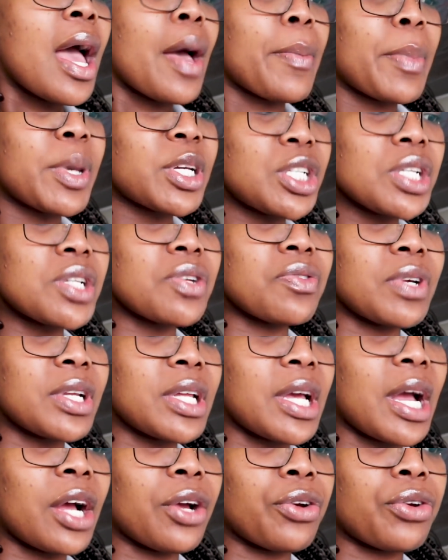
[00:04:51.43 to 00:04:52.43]
I'm actually
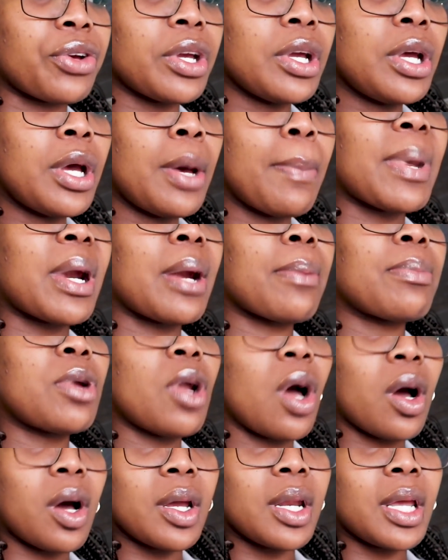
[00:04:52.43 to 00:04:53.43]
really hungry, but I'm
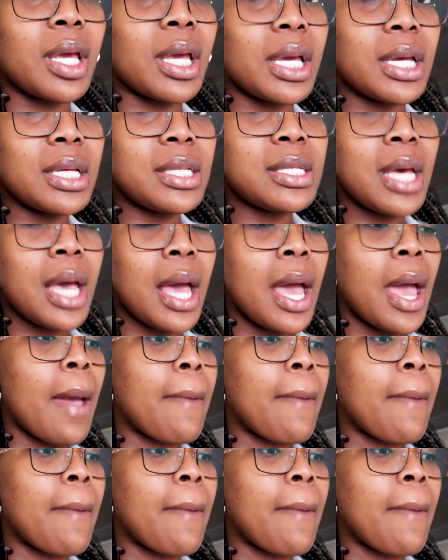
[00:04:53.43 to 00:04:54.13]
not gonna eat